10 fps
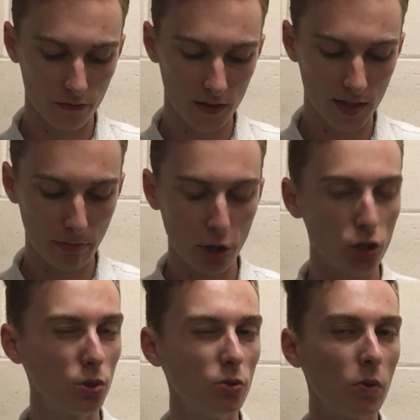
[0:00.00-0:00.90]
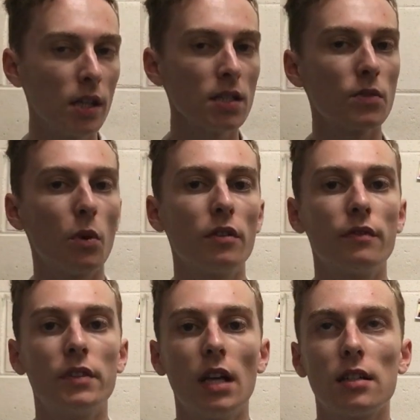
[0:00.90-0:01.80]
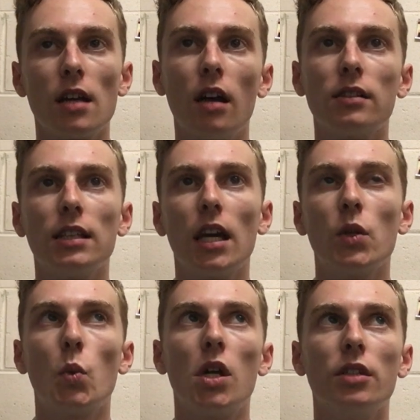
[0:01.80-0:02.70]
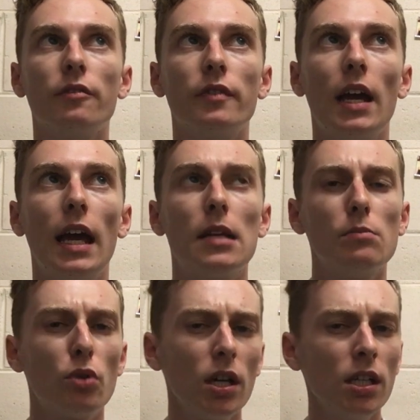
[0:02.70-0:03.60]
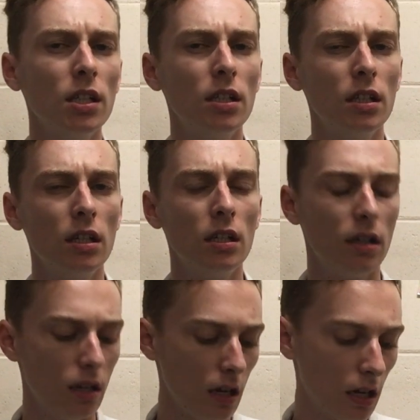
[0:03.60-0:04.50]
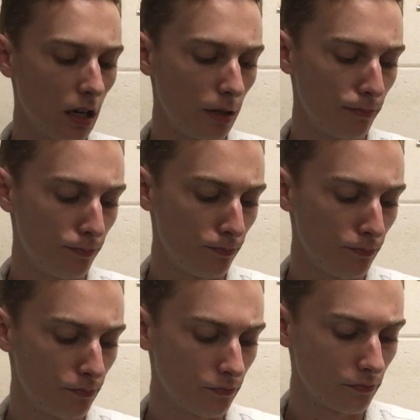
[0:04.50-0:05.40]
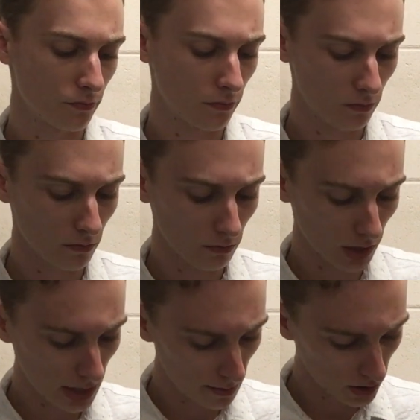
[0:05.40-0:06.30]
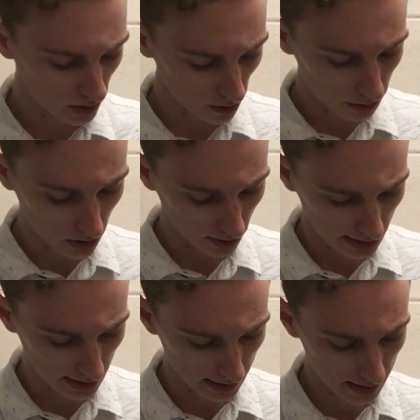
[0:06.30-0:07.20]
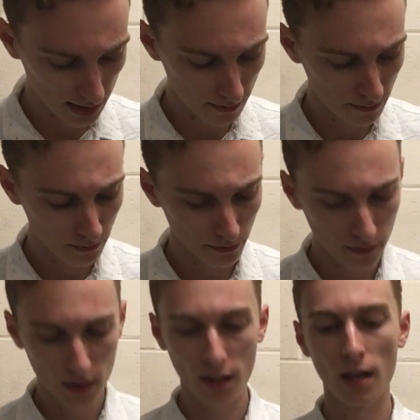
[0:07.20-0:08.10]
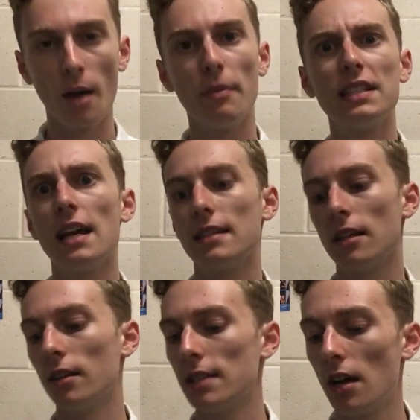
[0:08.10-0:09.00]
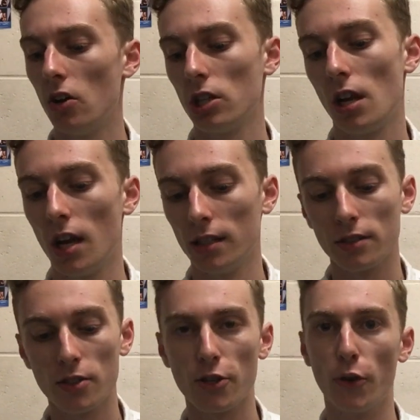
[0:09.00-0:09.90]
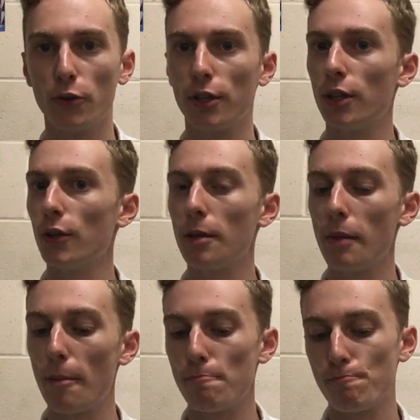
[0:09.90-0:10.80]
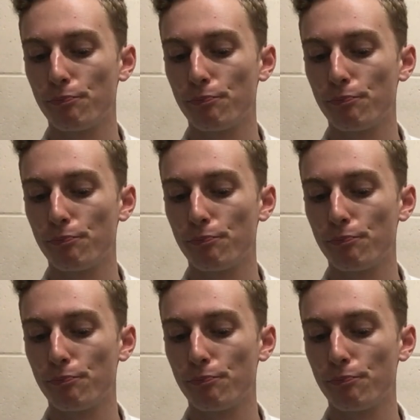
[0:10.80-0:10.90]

special ones, one of the Antarctic and one of Edinburgh. But they must not be on this list. But yeah, they're online, so you can look them up.